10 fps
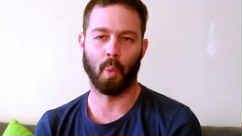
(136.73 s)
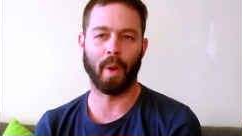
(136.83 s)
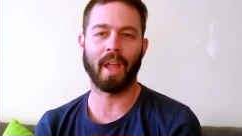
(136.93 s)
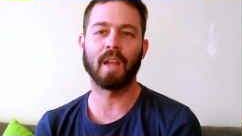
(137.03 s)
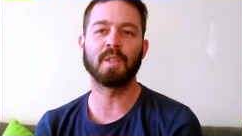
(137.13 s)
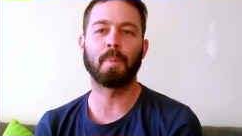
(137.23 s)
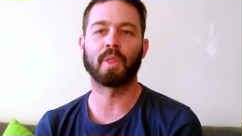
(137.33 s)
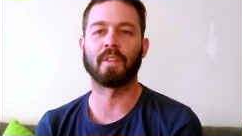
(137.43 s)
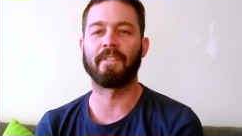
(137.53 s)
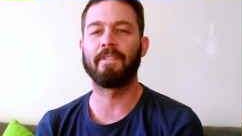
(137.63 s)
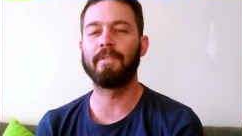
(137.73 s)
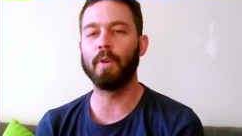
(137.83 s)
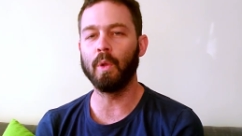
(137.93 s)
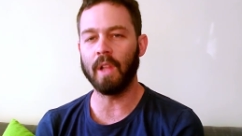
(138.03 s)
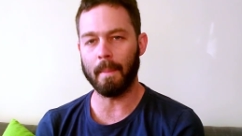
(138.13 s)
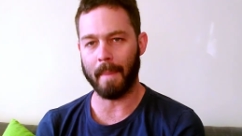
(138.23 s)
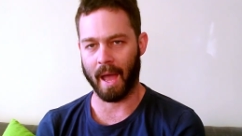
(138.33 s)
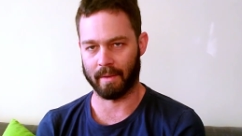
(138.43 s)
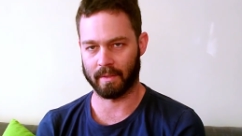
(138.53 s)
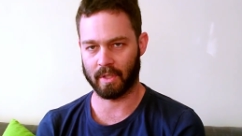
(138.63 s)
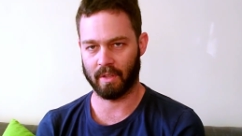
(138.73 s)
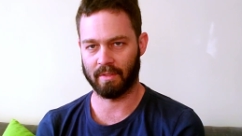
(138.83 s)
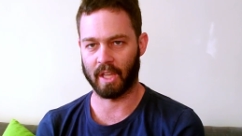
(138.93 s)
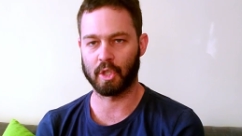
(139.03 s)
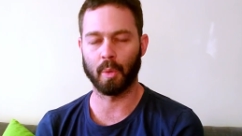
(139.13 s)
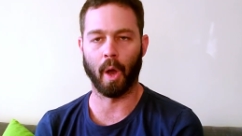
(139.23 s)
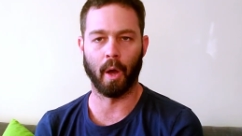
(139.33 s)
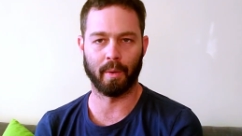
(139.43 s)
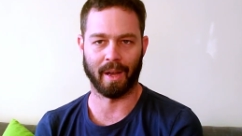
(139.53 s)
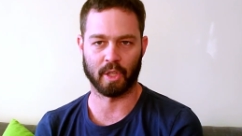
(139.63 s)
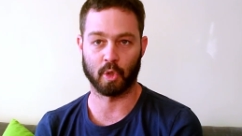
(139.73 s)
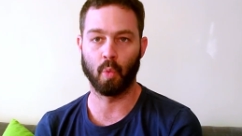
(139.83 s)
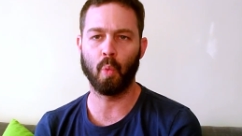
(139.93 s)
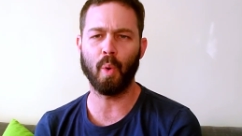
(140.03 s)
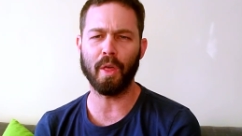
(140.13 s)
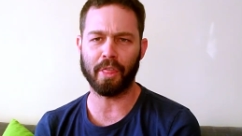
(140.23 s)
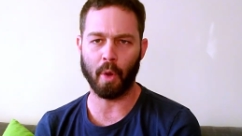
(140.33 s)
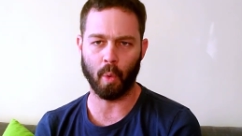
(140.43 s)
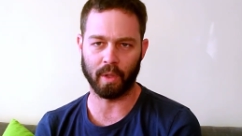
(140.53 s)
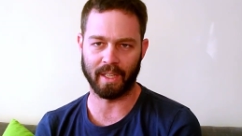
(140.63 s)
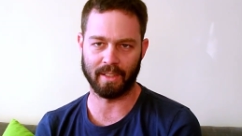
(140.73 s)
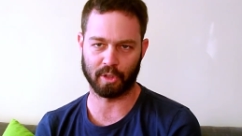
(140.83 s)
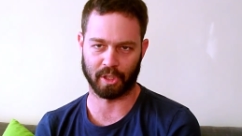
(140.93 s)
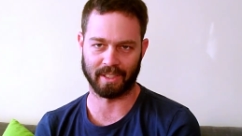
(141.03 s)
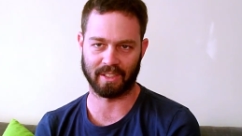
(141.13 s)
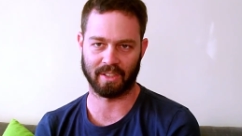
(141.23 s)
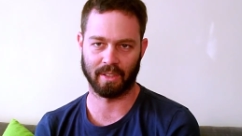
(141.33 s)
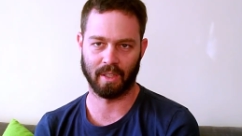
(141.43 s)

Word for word: We're going to put the full amount that you owe us with all interest.